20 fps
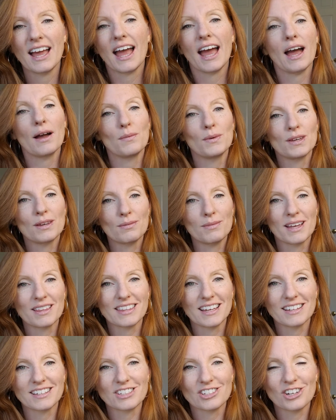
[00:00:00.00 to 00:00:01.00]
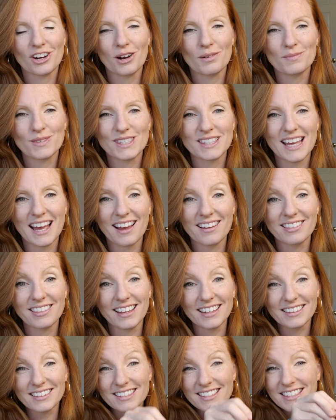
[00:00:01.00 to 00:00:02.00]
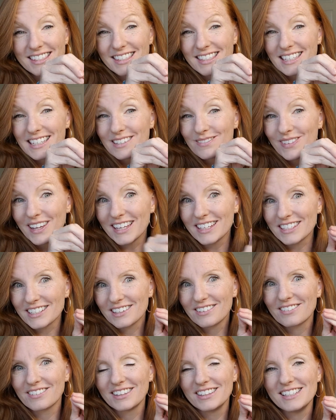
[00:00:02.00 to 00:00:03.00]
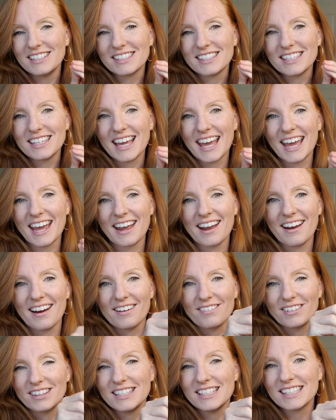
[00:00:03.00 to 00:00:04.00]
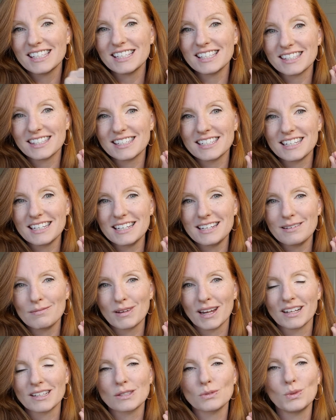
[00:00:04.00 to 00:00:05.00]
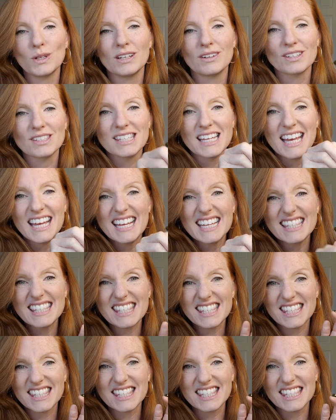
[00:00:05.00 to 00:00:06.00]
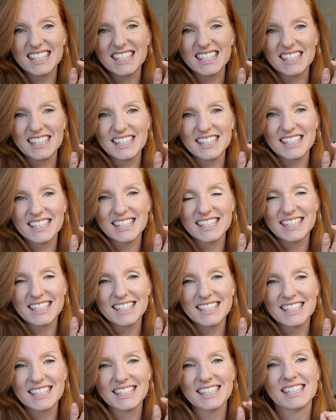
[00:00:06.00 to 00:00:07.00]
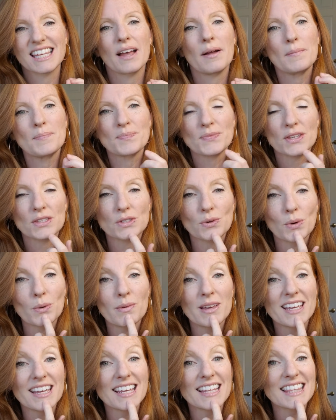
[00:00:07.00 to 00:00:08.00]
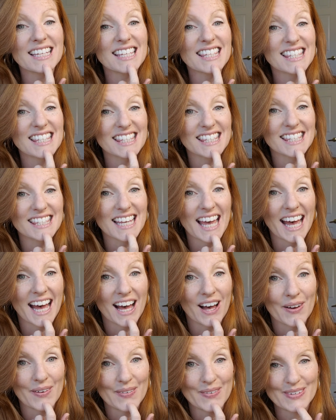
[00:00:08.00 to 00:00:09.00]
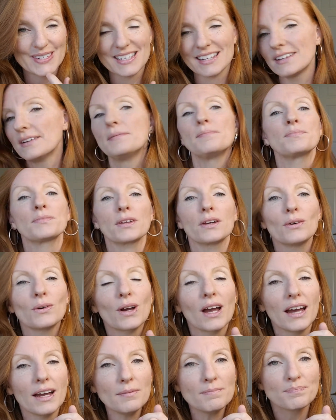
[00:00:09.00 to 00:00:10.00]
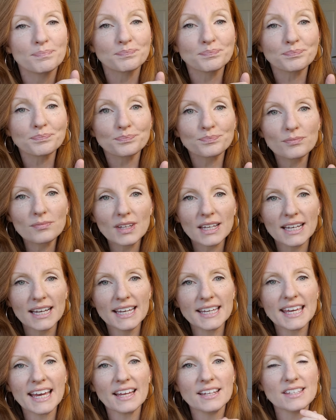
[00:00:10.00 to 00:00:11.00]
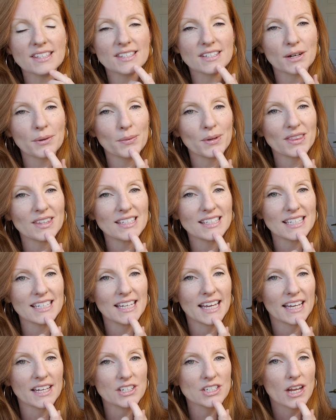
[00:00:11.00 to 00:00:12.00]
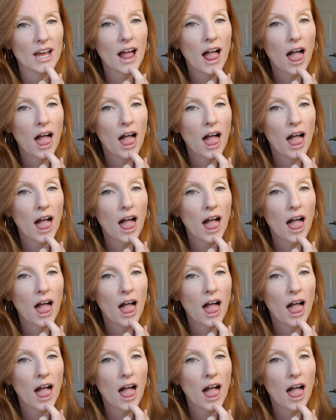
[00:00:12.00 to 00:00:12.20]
And we can make that sharp sound like the steam engine releasing air, releasing steam at its wheels. So we're making this sound, okay? Again, start with the TH.